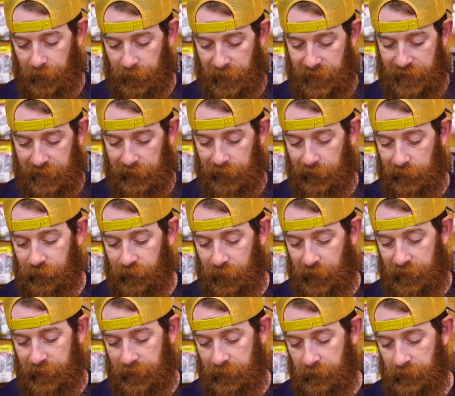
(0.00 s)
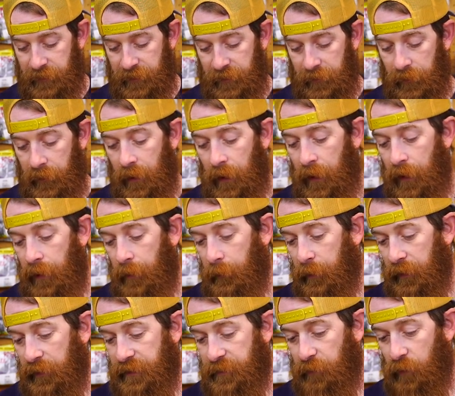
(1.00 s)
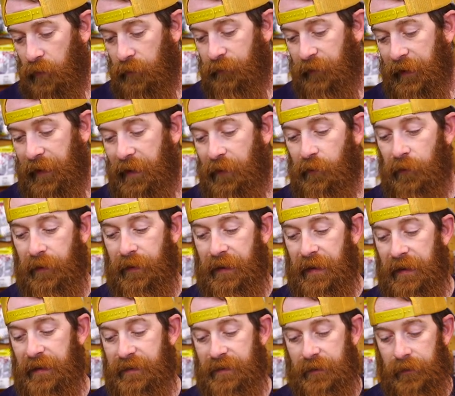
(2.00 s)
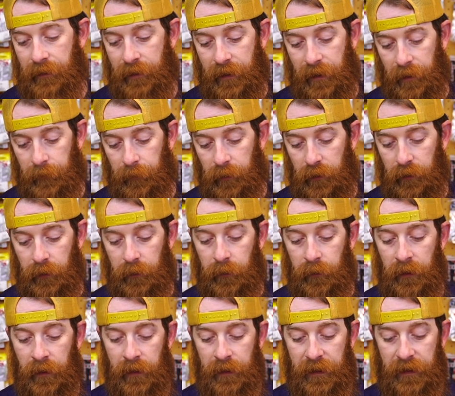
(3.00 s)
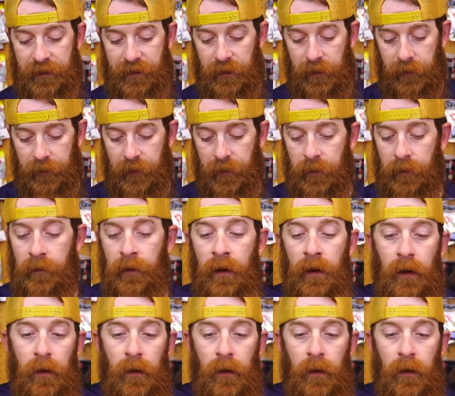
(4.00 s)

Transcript: I mean, it's a little translucent, but it's more of an iridescent kind of blue that's on there